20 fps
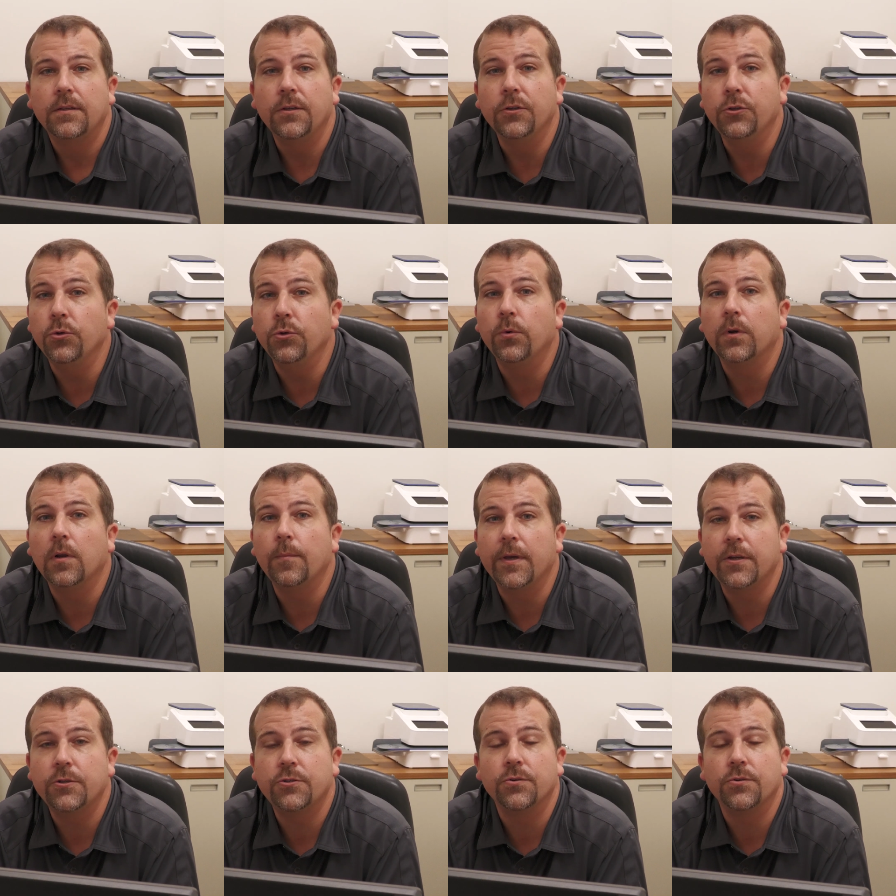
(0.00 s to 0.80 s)
you do want to
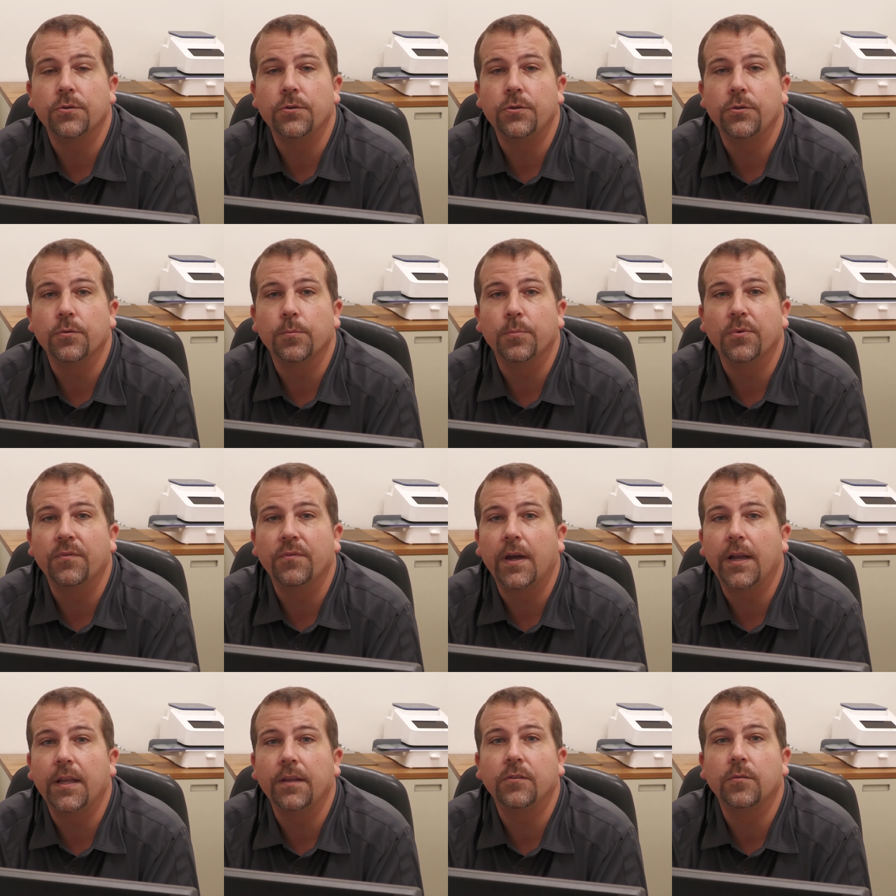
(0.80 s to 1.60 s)
make sure you're
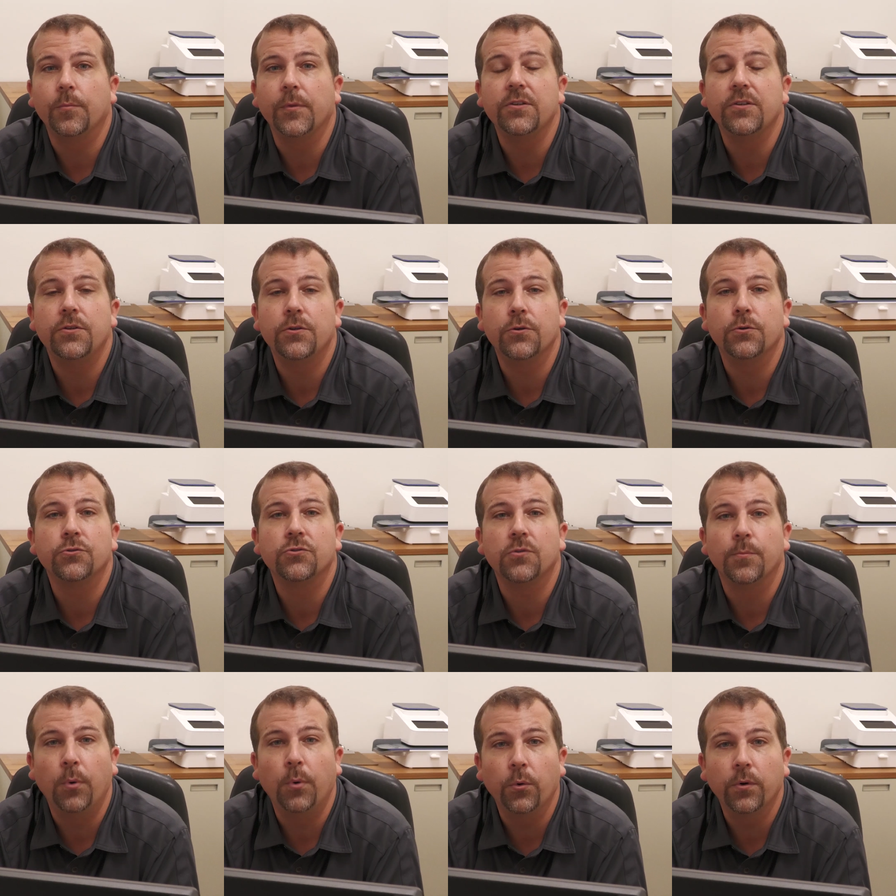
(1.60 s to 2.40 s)
providing some interior
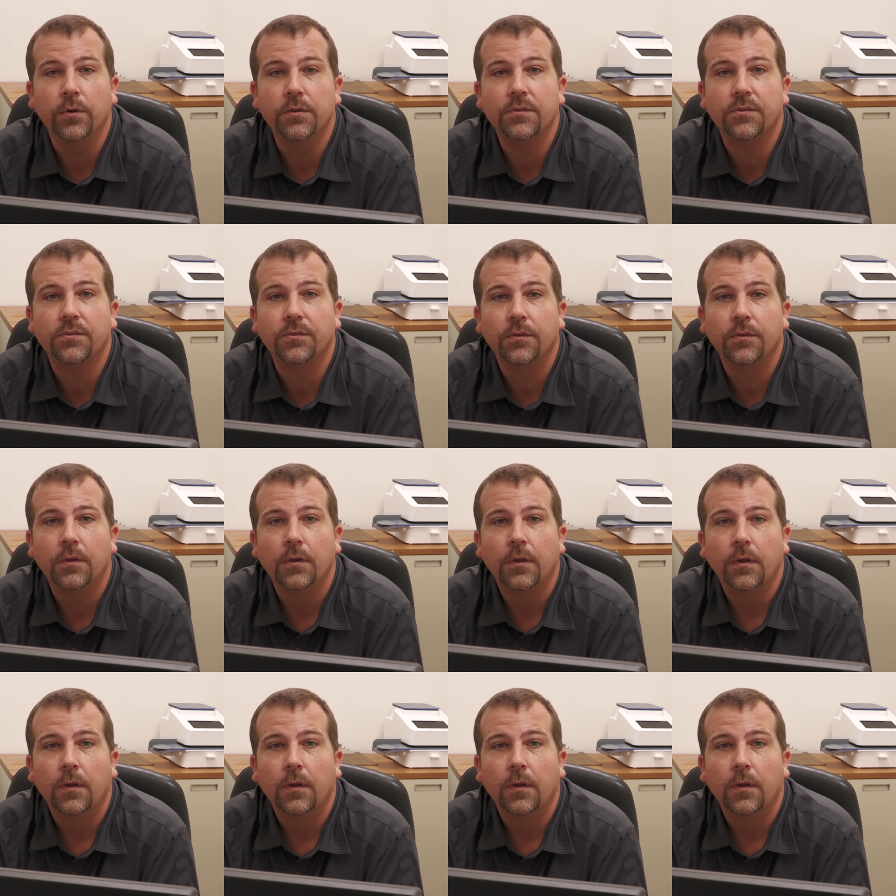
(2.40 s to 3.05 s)
supports.